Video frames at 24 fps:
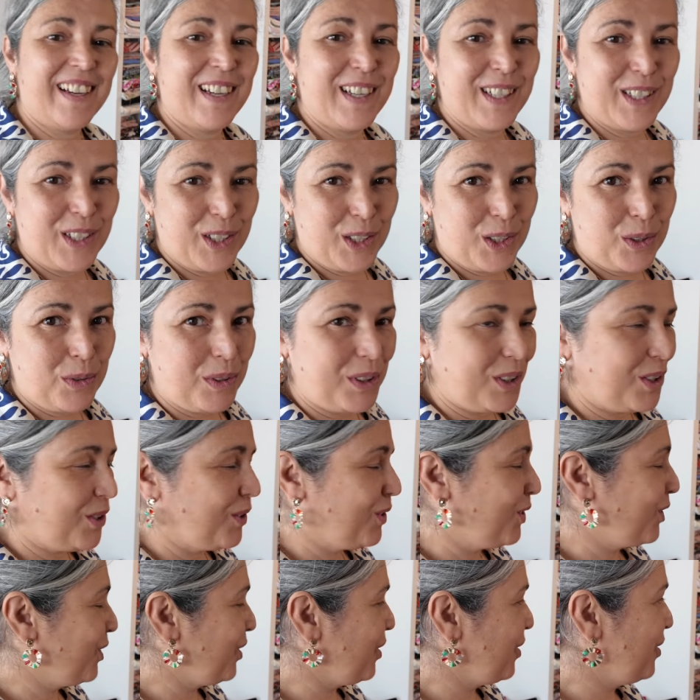I just wanted
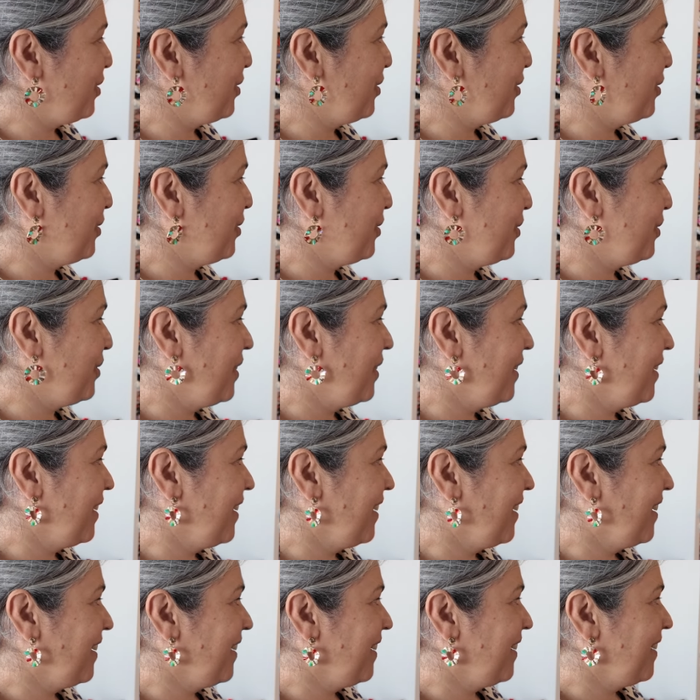to show you
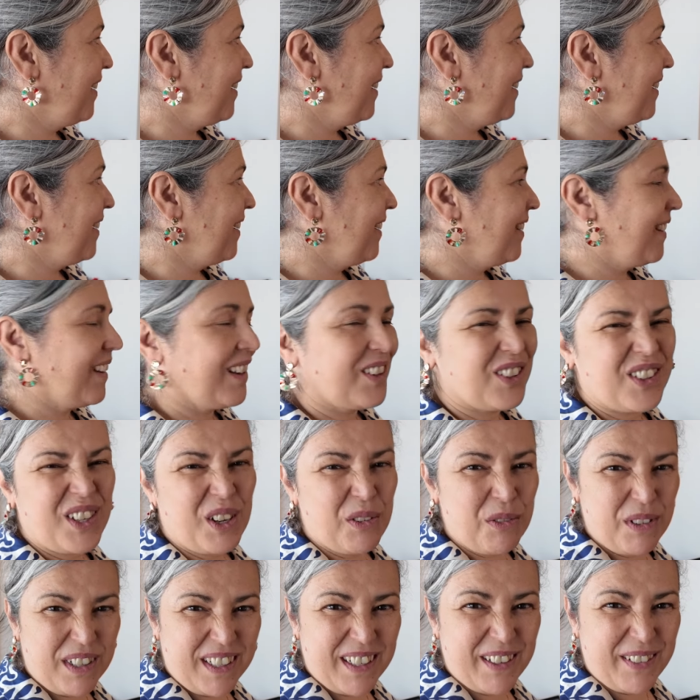because I
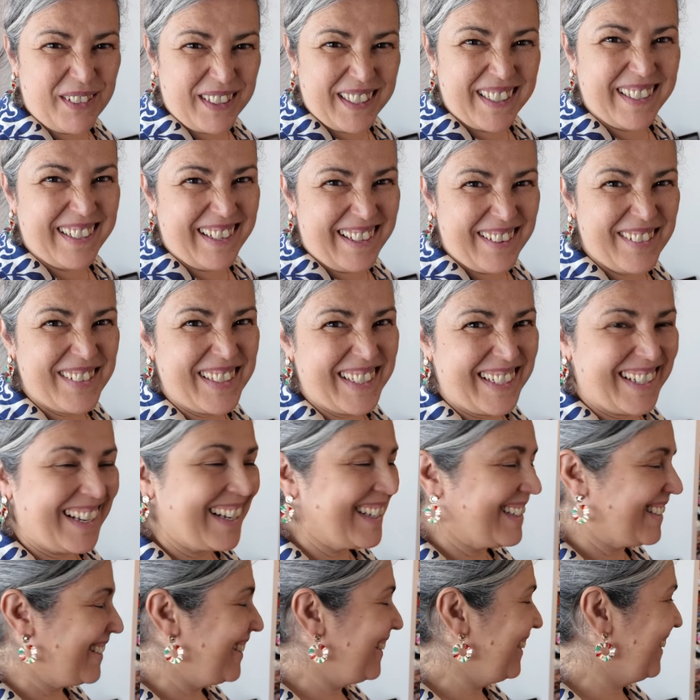really, really love it
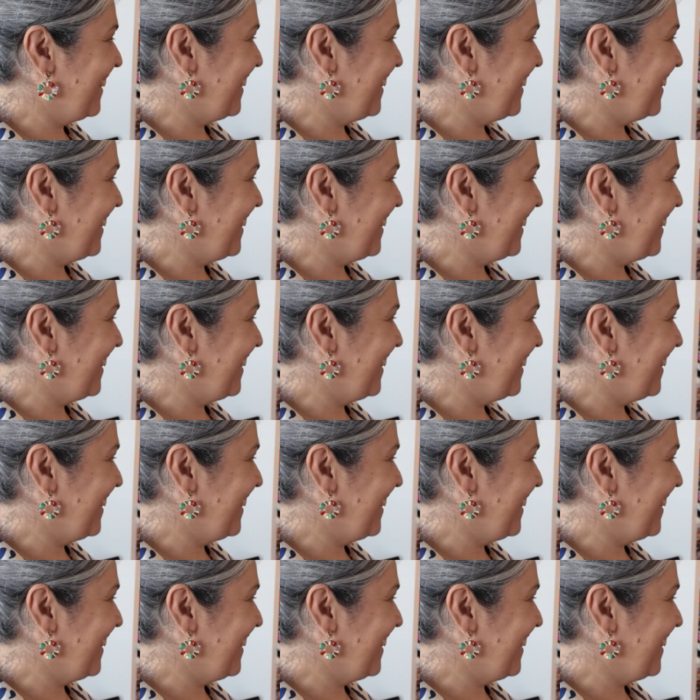as it